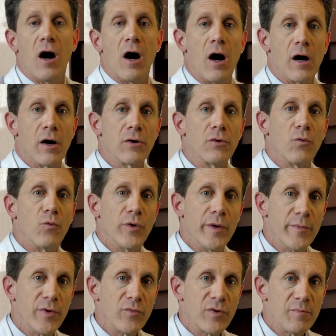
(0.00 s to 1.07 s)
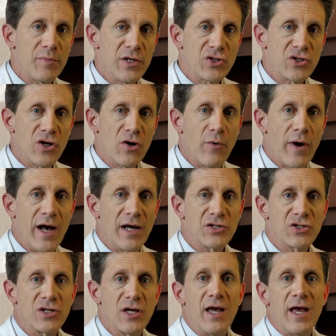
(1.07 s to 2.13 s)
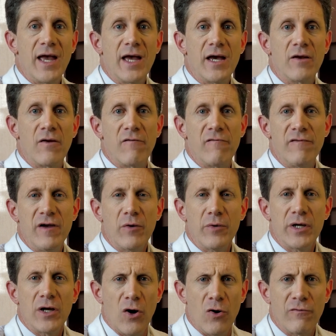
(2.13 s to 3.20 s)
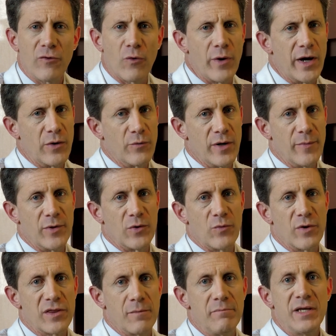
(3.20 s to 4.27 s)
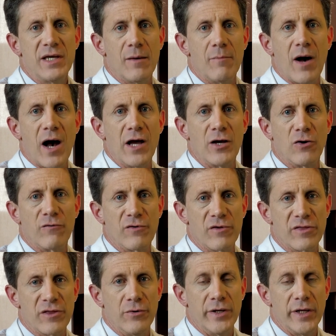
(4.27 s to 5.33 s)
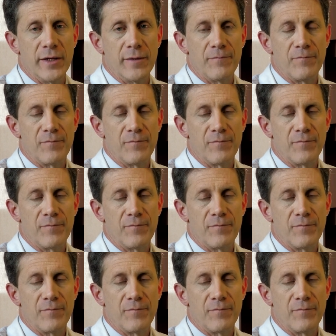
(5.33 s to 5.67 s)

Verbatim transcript: are women with P C O S and very overweight women with a B M I over thirty.